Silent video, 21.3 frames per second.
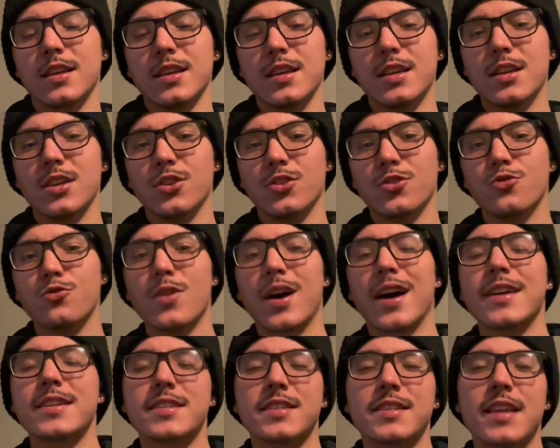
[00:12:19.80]
You
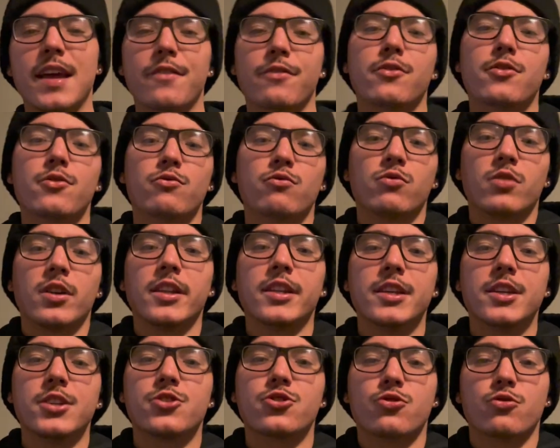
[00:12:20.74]
guys never really
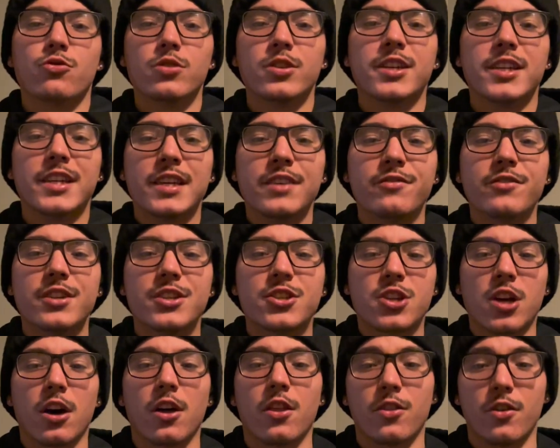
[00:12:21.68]
truly give each
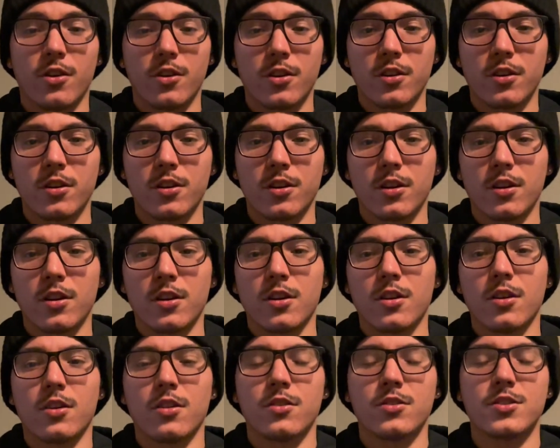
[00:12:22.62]
other
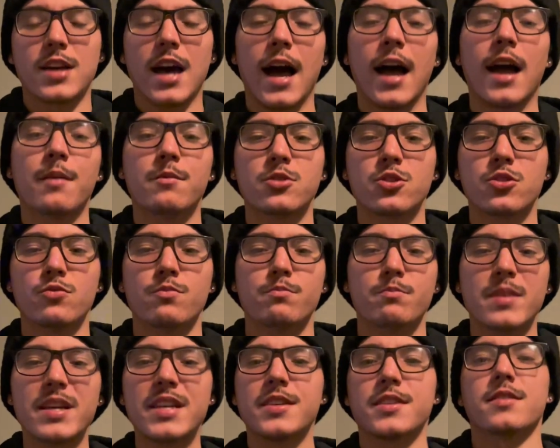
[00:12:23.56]
time to
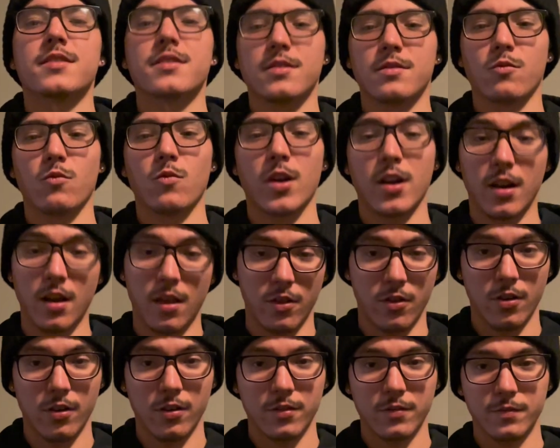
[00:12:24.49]
miss one another.
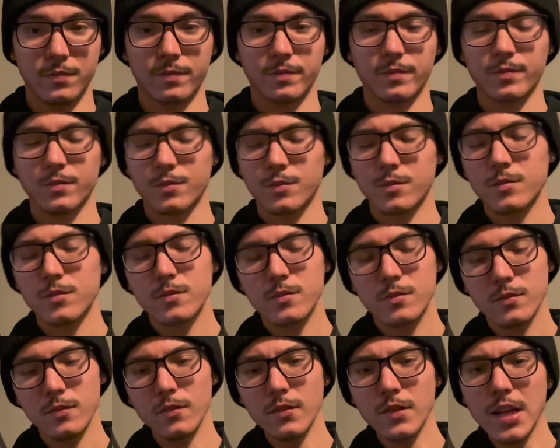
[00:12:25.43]

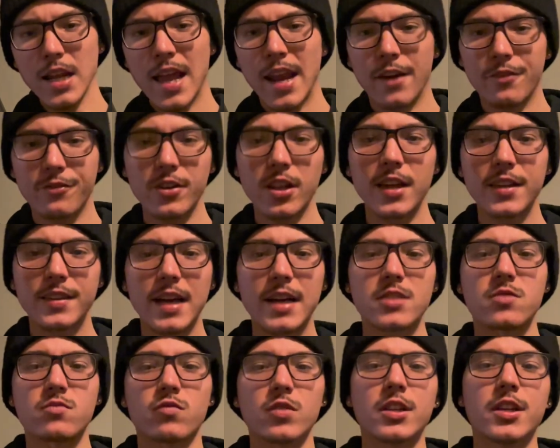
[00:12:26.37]
And I feel like that's
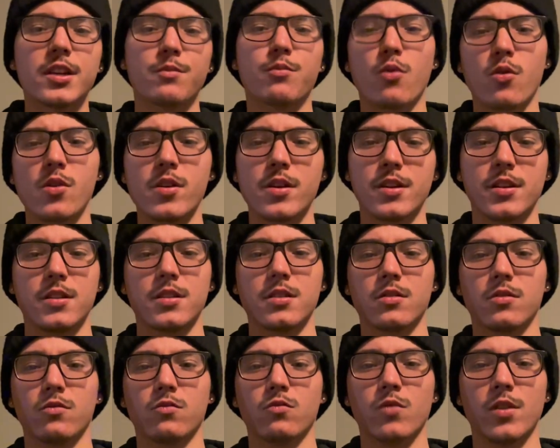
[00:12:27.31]
really important
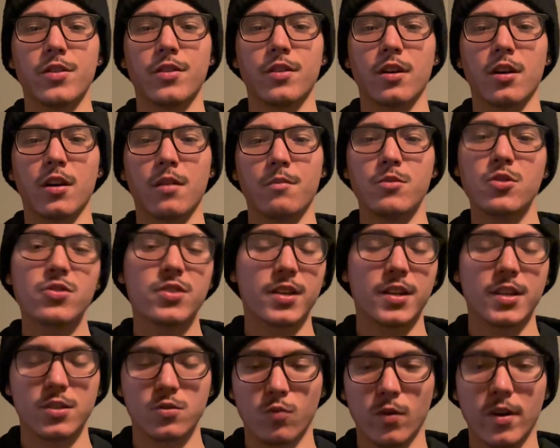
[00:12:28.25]
with music
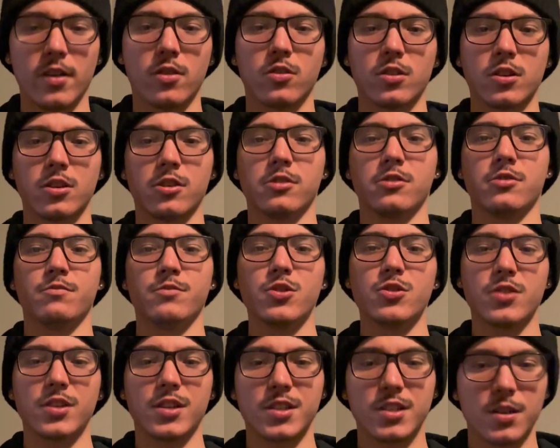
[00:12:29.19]
as well, because
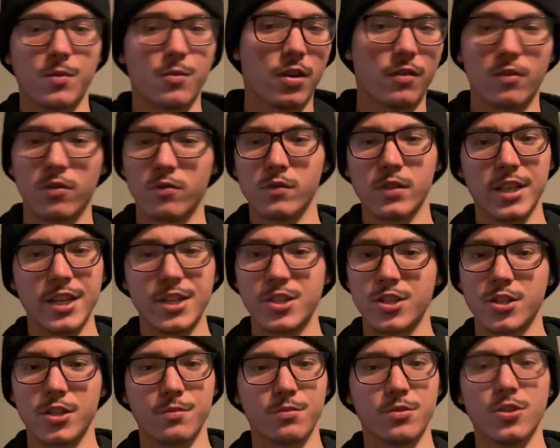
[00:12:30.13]
music is somewhat of a
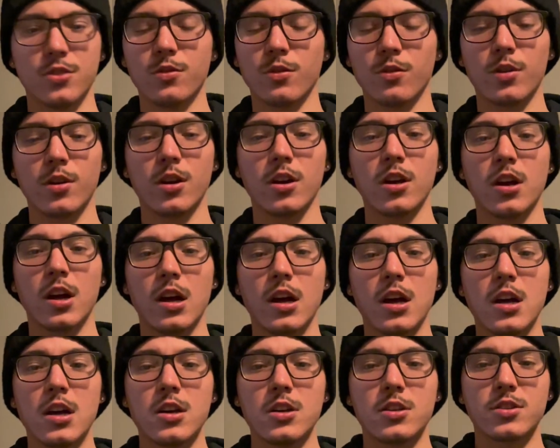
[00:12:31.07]
relationship too.
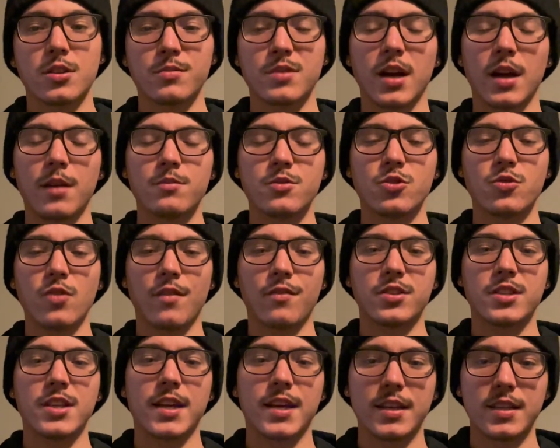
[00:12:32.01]
Sometimes you have
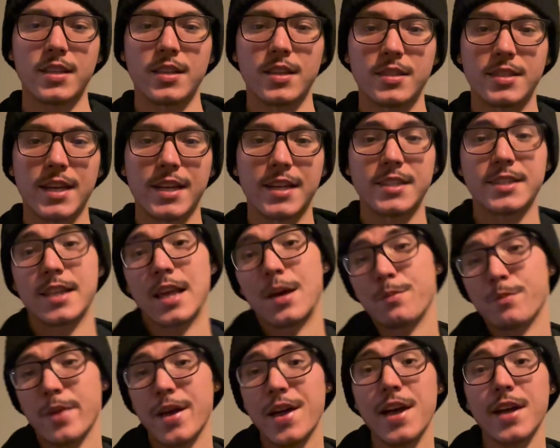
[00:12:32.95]
to take a step
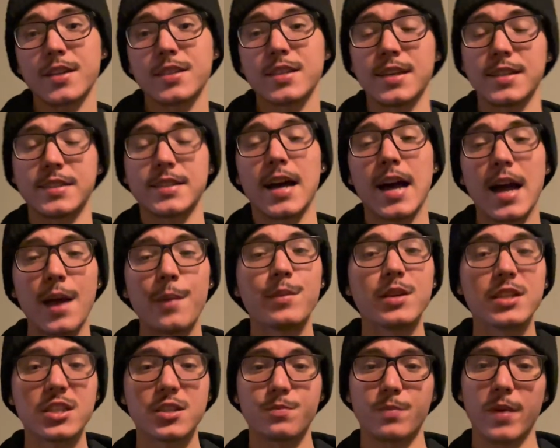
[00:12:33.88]
back, take time and
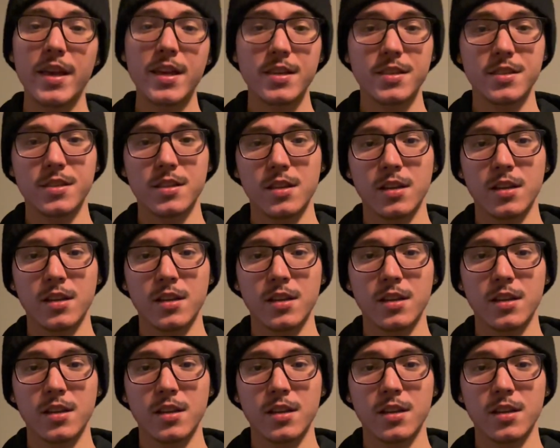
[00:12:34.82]
space,